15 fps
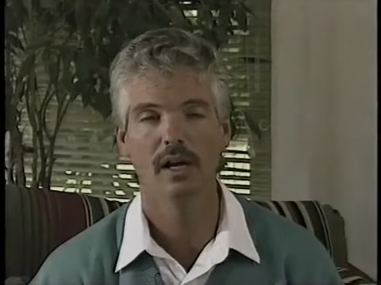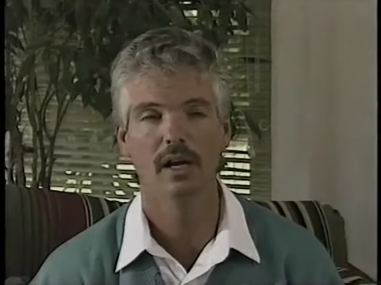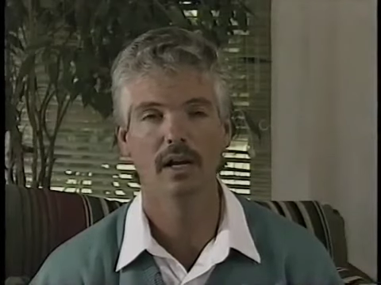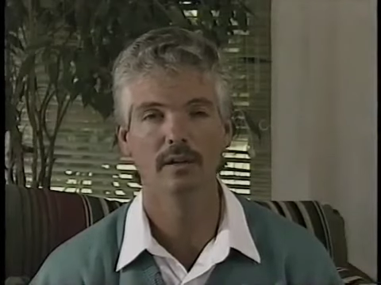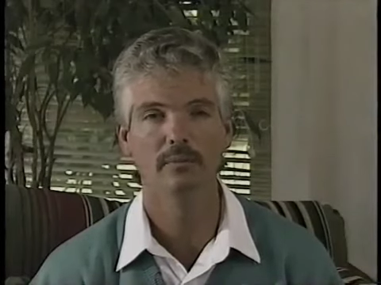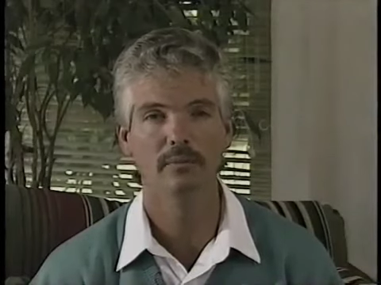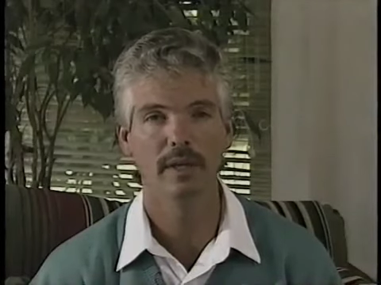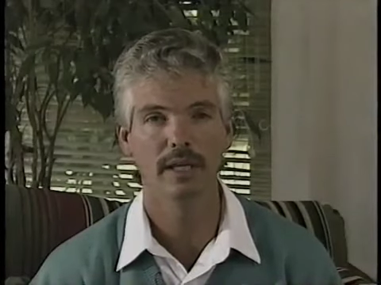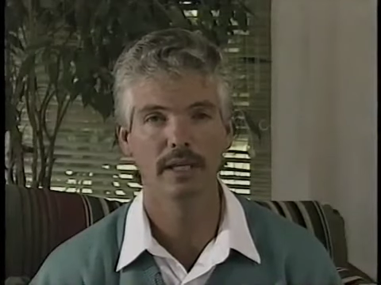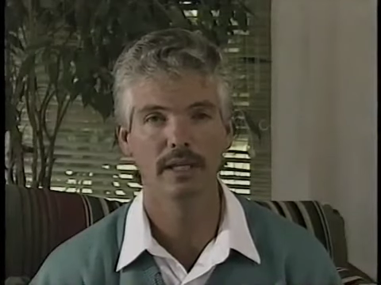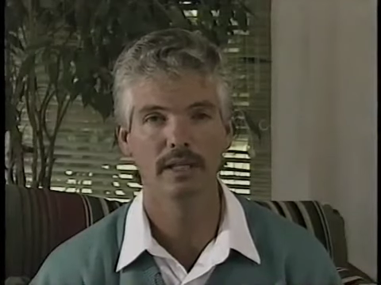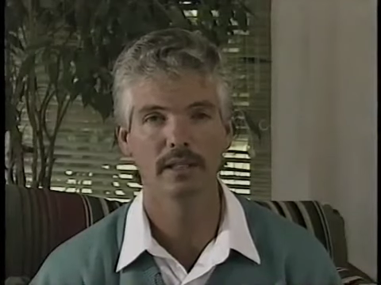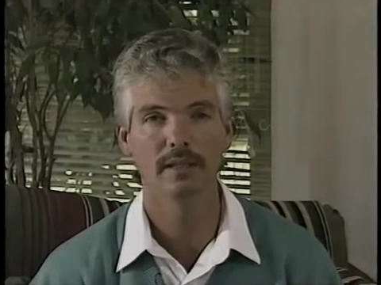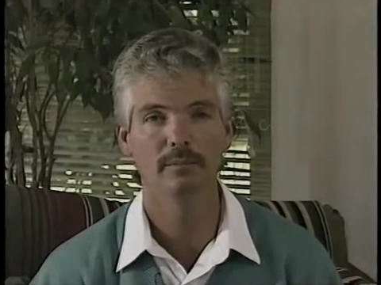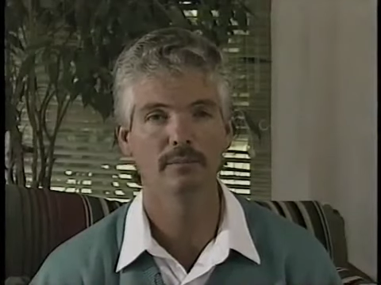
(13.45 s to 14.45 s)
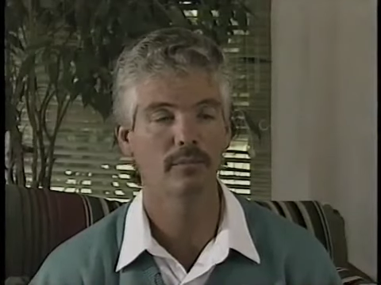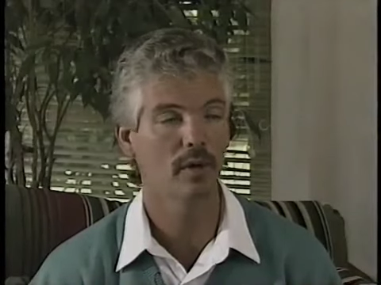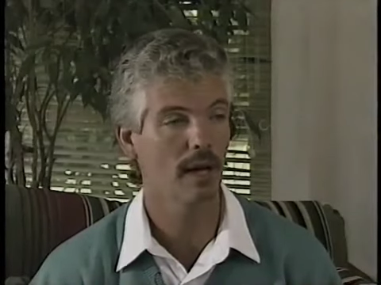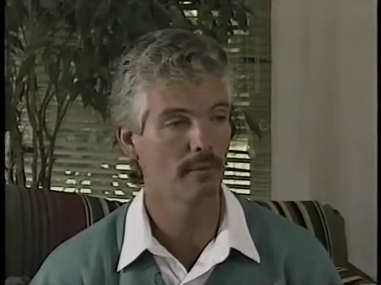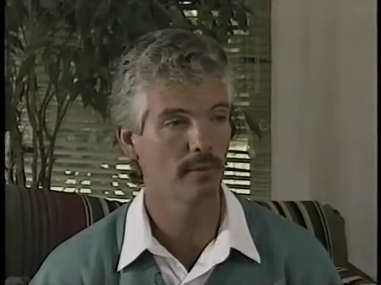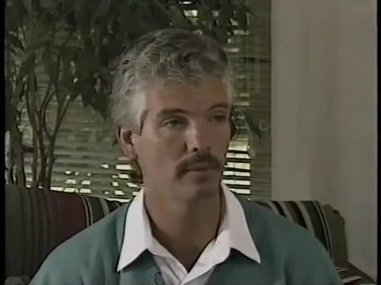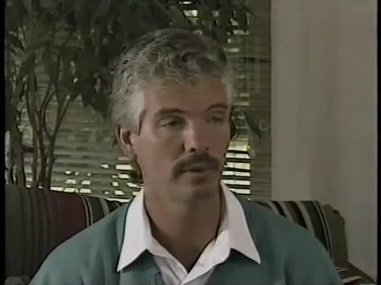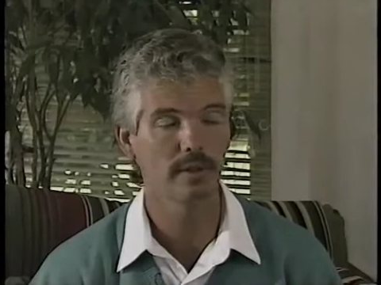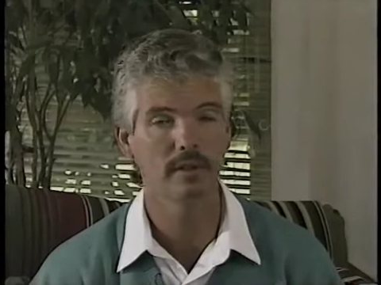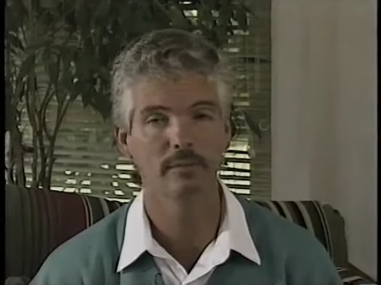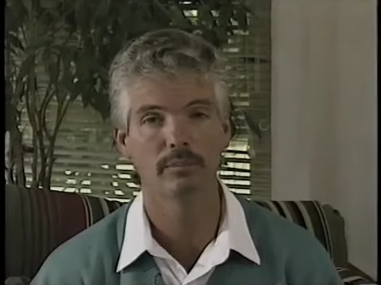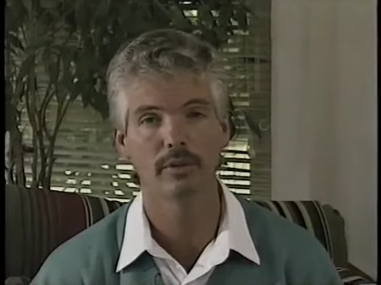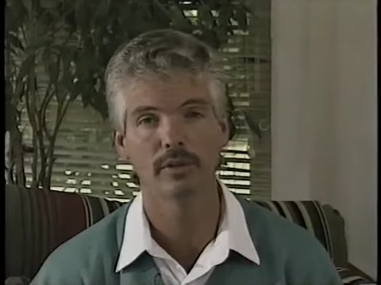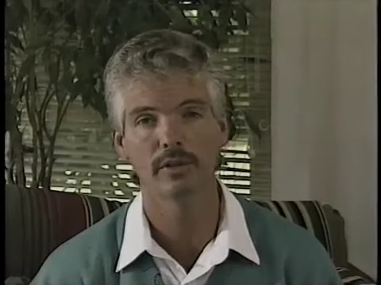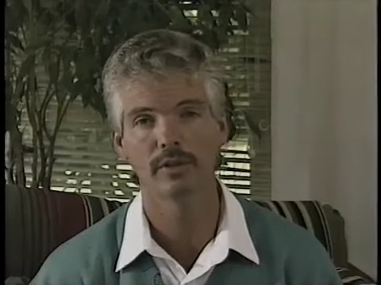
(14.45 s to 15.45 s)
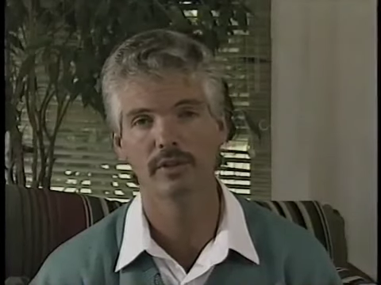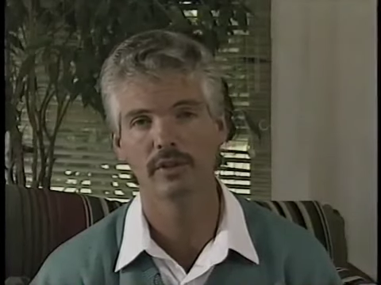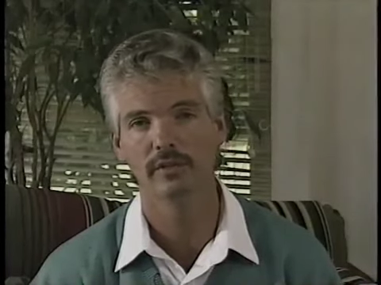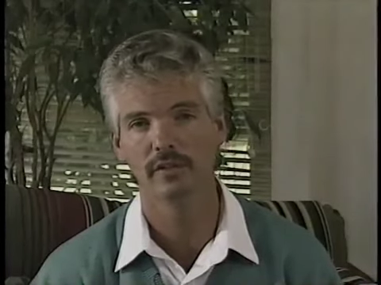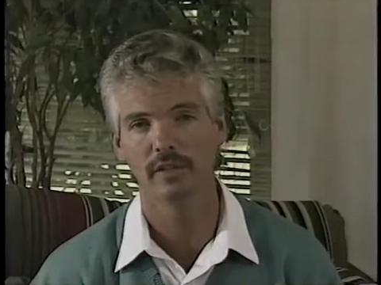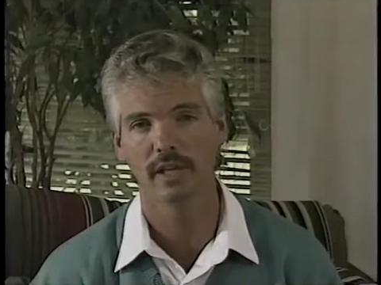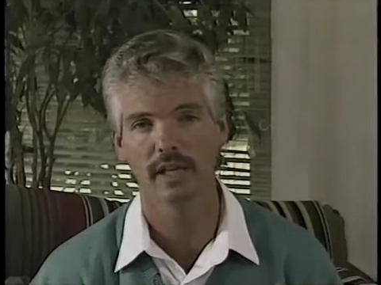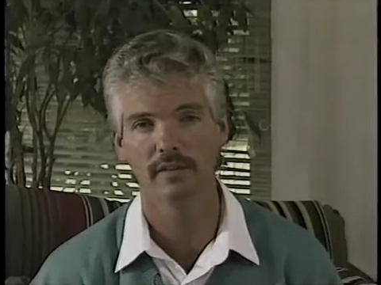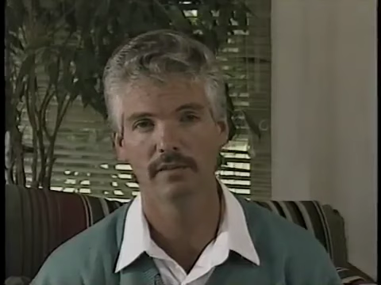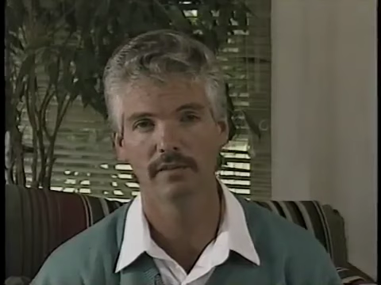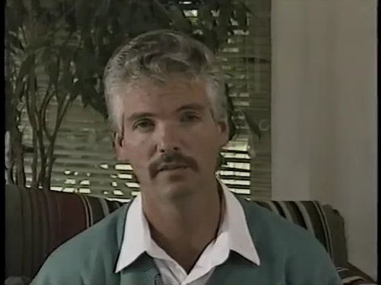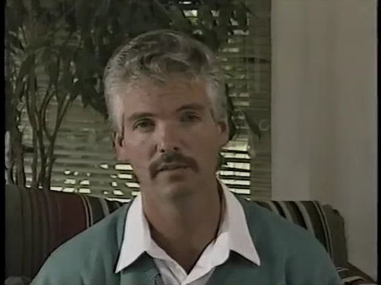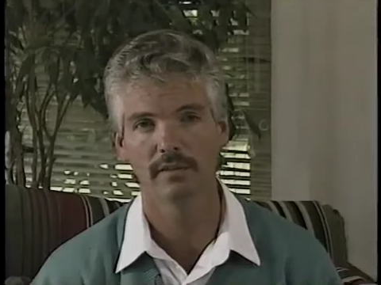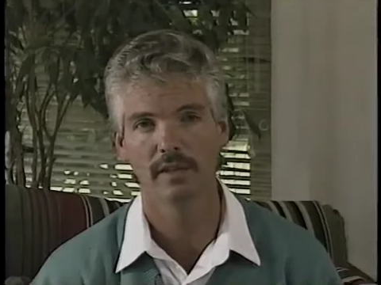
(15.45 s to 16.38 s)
on making probably the purchase of your life,